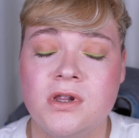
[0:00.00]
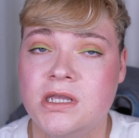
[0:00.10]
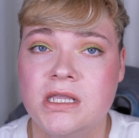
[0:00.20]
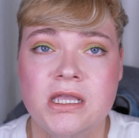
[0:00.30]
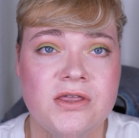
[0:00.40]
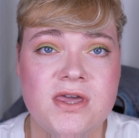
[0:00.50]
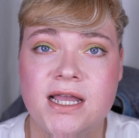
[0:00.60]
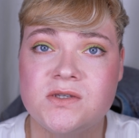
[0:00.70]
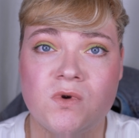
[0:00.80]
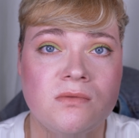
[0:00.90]
I think it
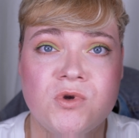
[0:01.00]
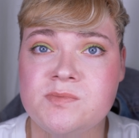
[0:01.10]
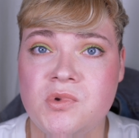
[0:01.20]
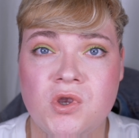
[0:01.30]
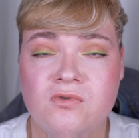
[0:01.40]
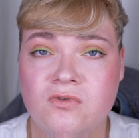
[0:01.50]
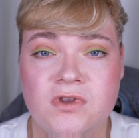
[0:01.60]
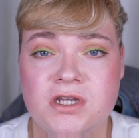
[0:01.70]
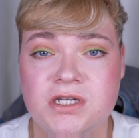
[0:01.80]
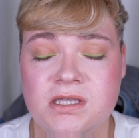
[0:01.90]
has one of the most beautiful
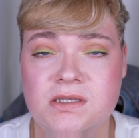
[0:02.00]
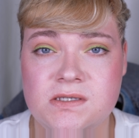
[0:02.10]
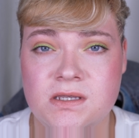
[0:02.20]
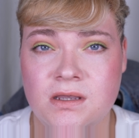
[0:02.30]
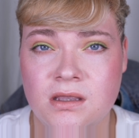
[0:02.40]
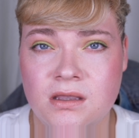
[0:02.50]
finishes.